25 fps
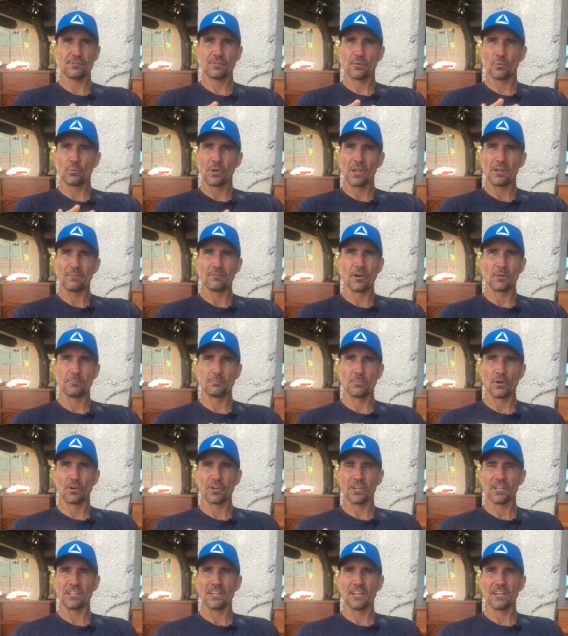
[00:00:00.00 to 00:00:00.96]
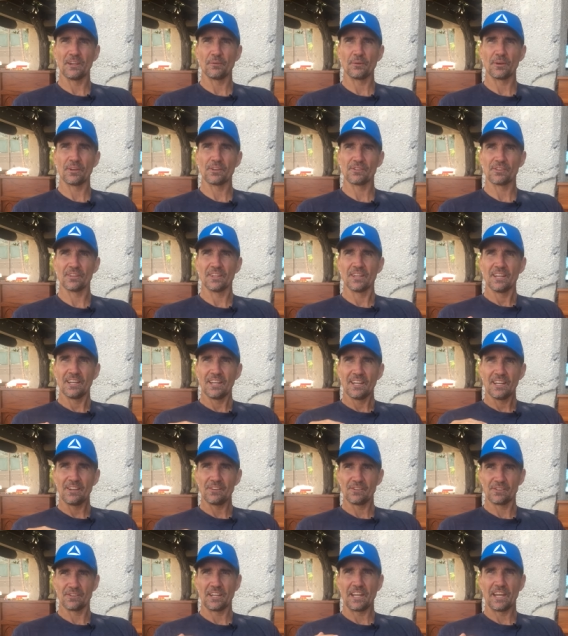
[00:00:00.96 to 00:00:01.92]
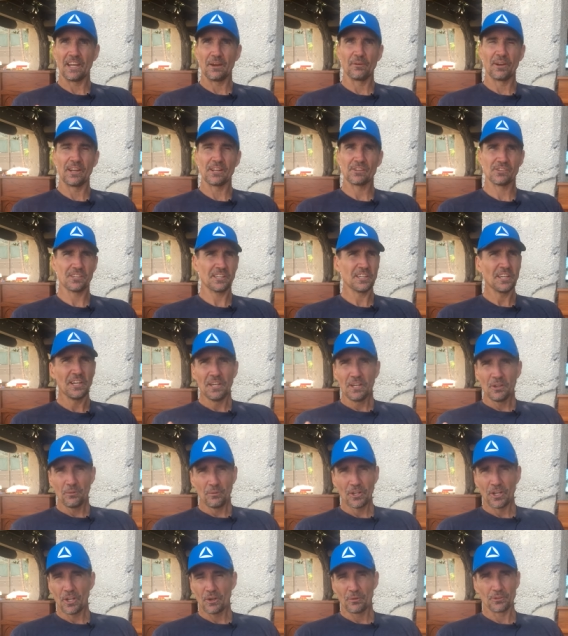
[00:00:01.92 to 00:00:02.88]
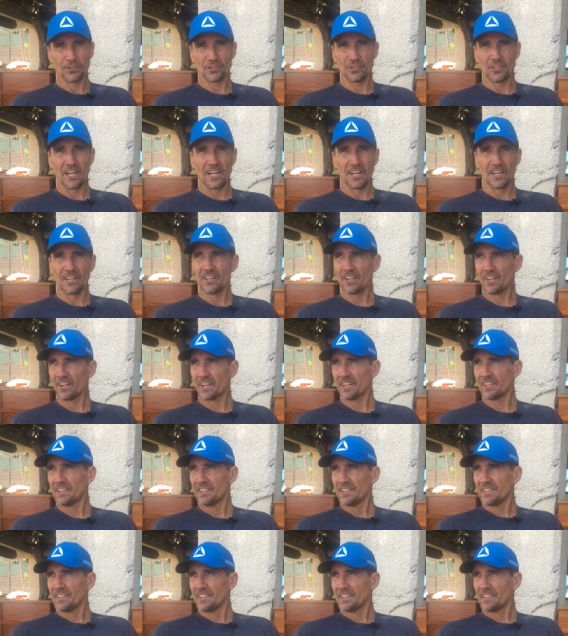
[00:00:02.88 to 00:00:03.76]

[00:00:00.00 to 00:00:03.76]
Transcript: for where my body now is now at. See, when I was young, like